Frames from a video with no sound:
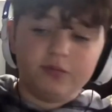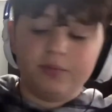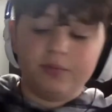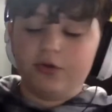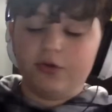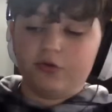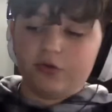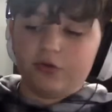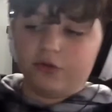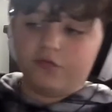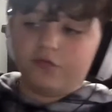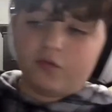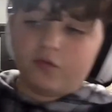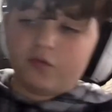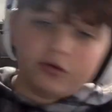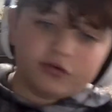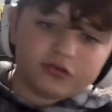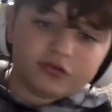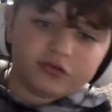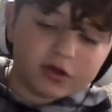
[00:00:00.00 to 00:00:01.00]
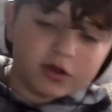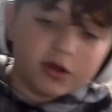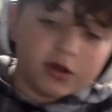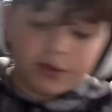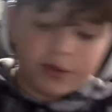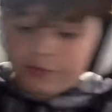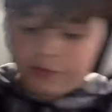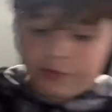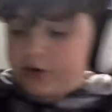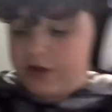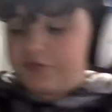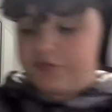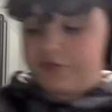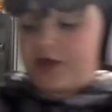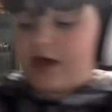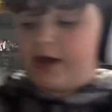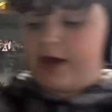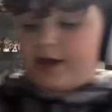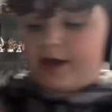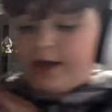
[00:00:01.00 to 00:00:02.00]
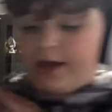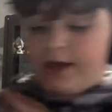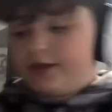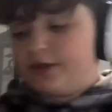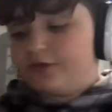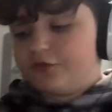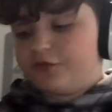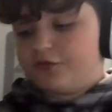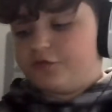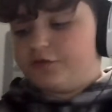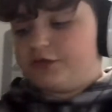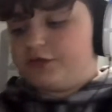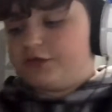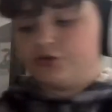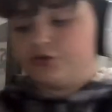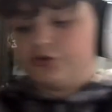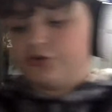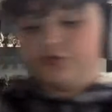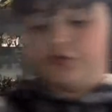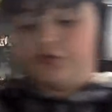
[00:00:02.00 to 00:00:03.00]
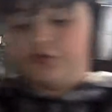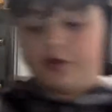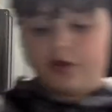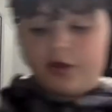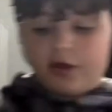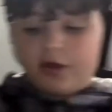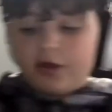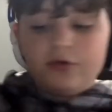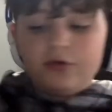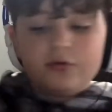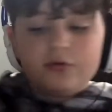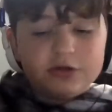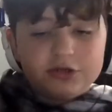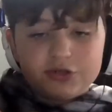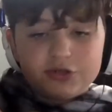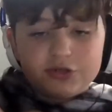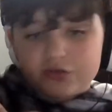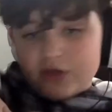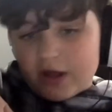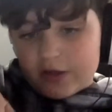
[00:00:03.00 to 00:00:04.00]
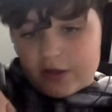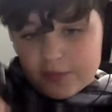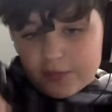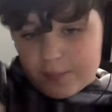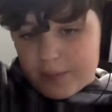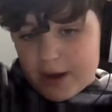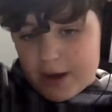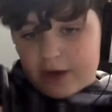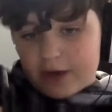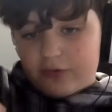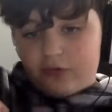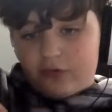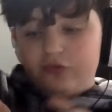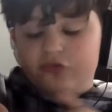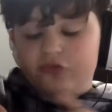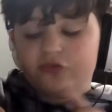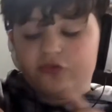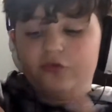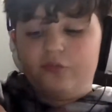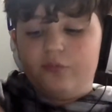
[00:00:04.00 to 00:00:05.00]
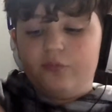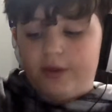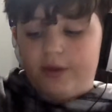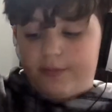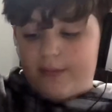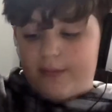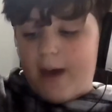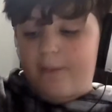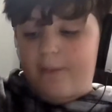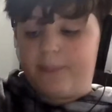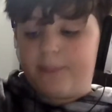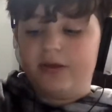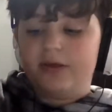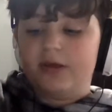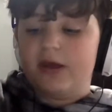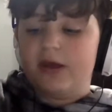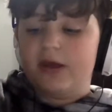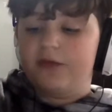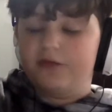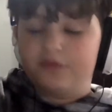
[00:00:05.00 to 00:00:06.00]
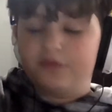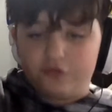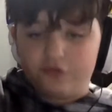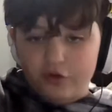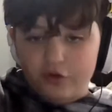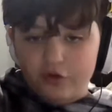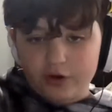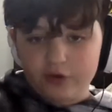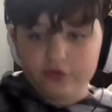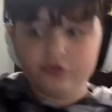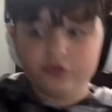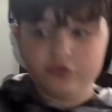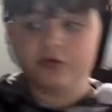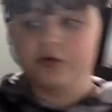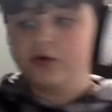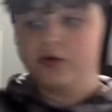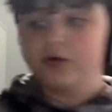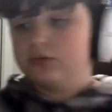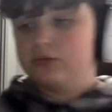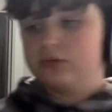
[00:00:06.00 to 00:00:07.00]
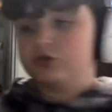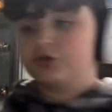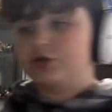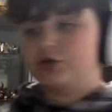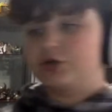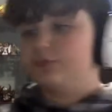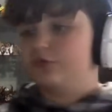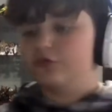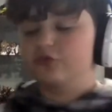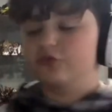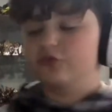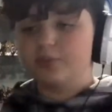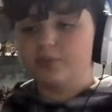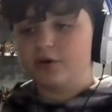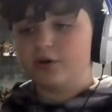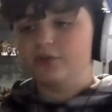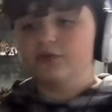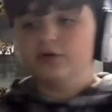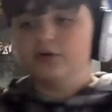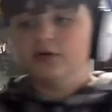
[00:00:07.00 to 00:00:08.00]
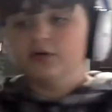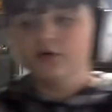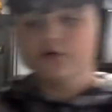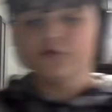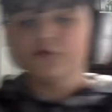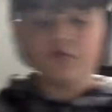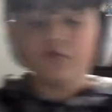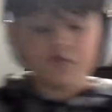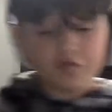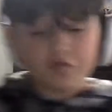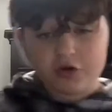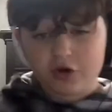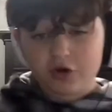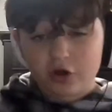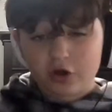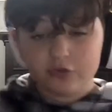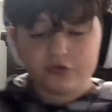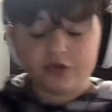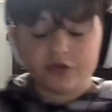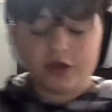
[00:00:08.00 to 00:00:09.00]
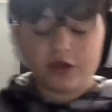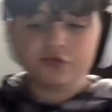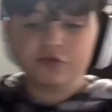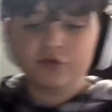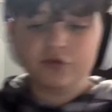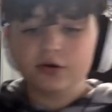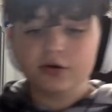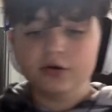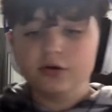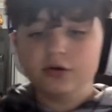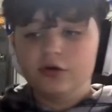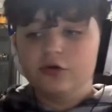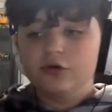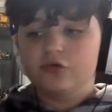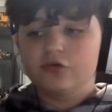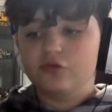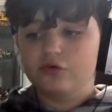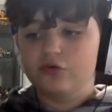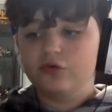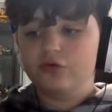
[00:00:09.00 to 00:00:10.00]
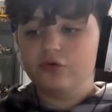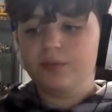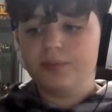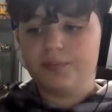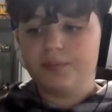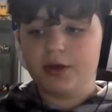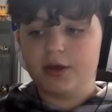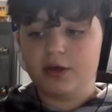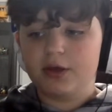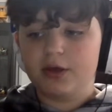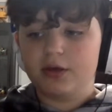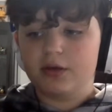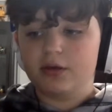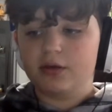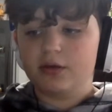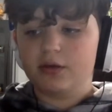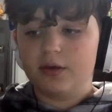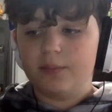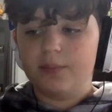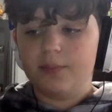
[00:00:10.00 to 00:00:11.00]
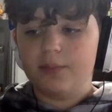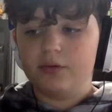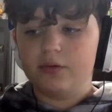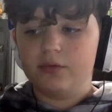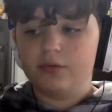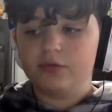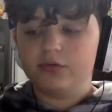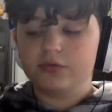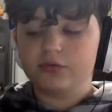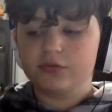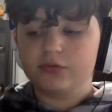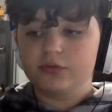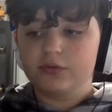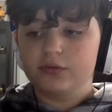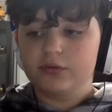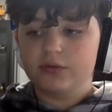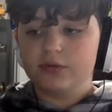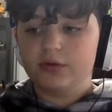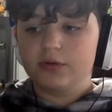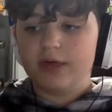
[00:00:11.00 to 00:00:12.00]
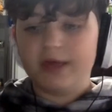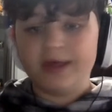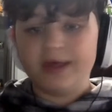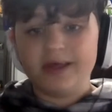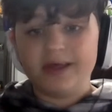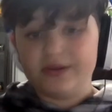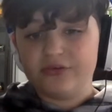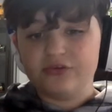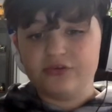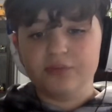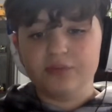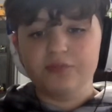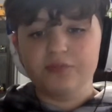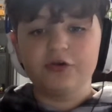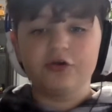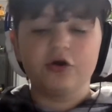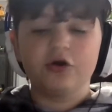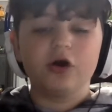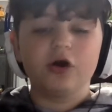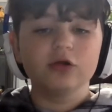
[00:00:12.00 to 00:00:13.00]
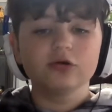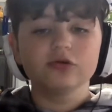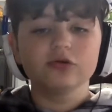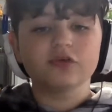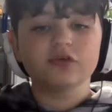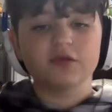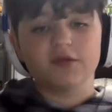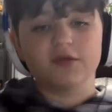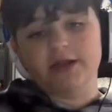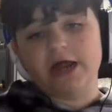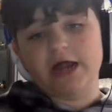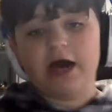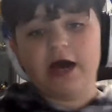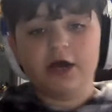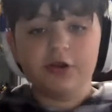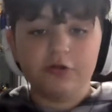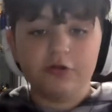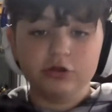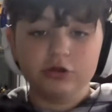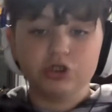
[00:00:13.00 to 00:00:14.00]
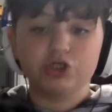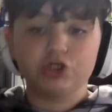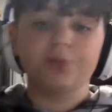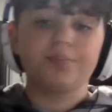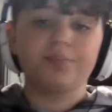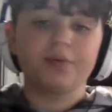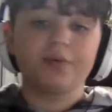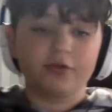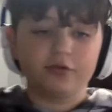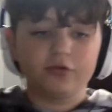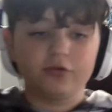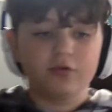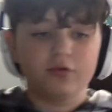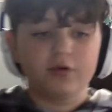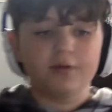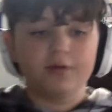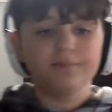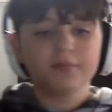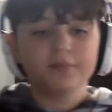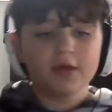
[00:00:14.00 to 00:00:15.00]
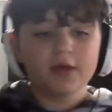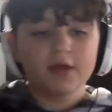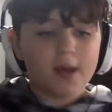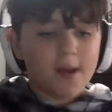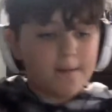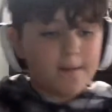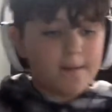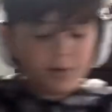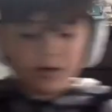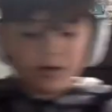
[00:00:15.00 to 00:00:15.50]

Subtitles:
but you can, of course, don't have to add any of the features. Like, you can just add the paddles, the remapping, and the triggers, which comes to about $50 extra. So you'll be paying about $80-something and then add your shipping to it. But